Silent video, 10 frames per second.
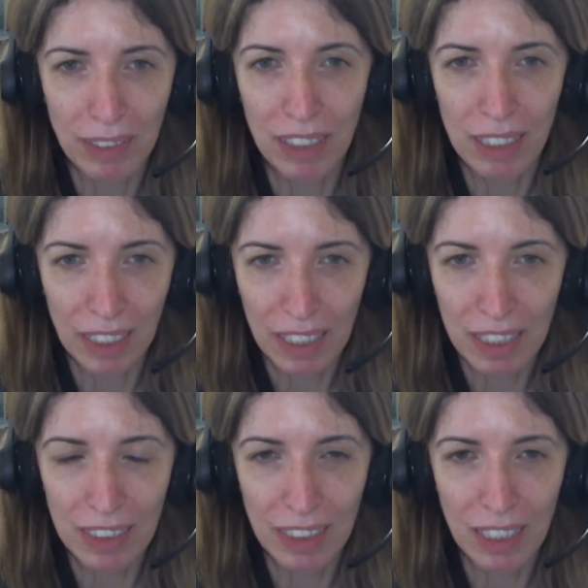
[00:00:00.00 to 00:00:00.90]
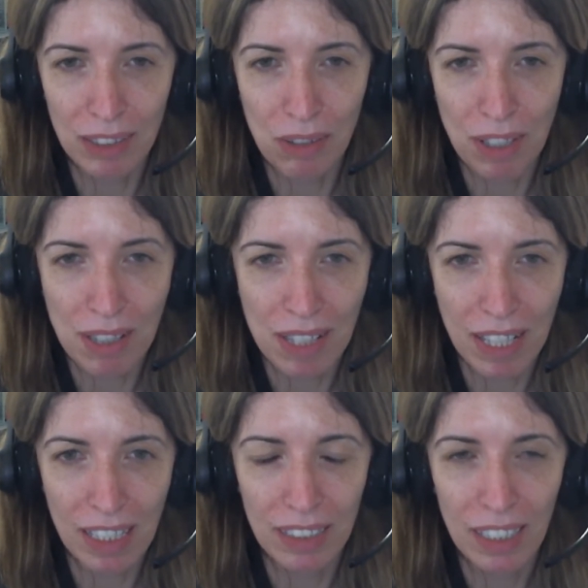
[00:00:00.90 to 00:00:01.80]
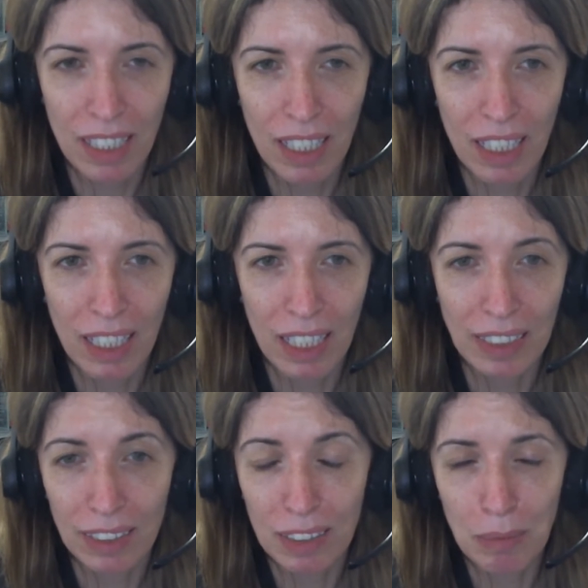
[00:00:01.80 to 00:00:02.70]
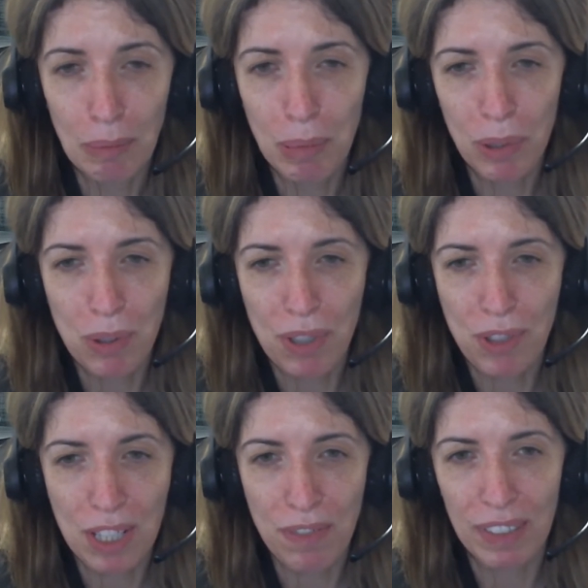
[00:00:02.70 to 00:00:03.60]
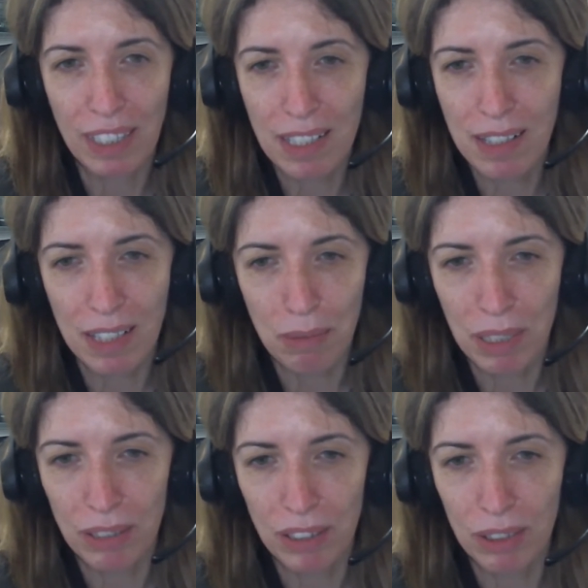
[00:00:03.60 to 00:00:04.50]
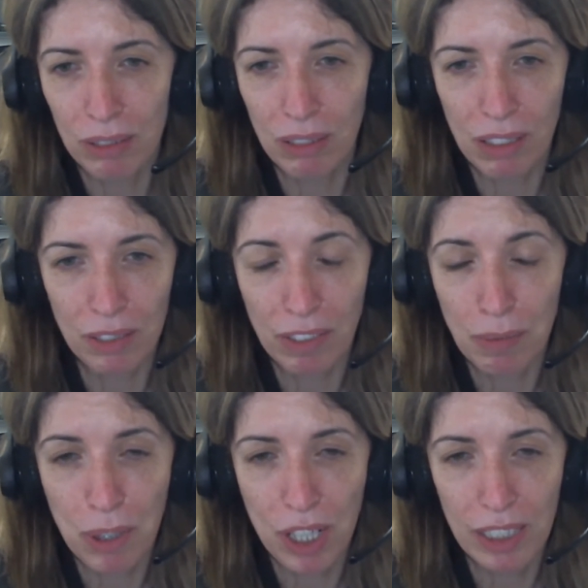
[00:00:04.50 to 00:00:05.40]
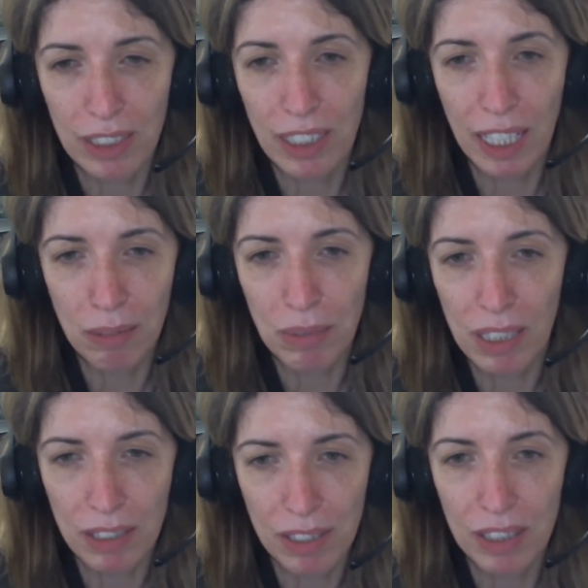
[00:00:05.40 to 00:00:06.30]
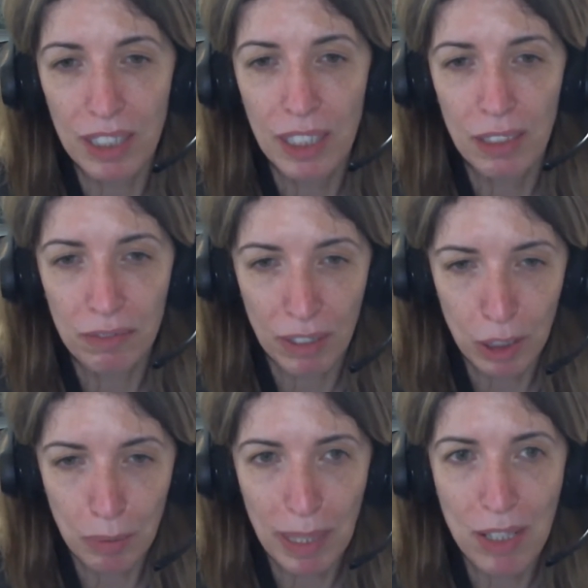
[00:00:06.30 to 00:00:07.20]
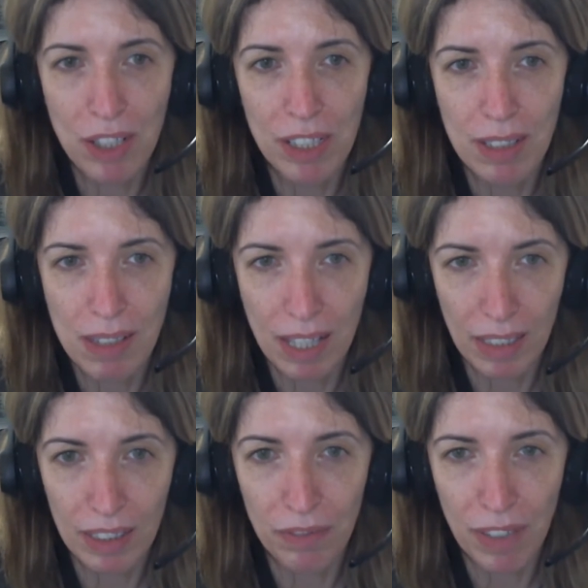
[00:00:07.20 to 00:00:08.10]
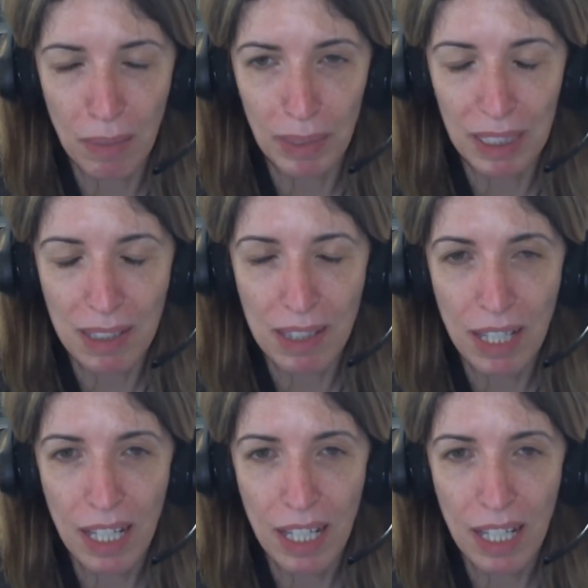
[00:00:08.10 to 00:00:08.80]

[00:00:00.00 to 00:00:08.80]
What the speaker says: other clinics, as you just said. And the team approach is just fantastic. We continue to learn from each other, and we learn from the patients and their families.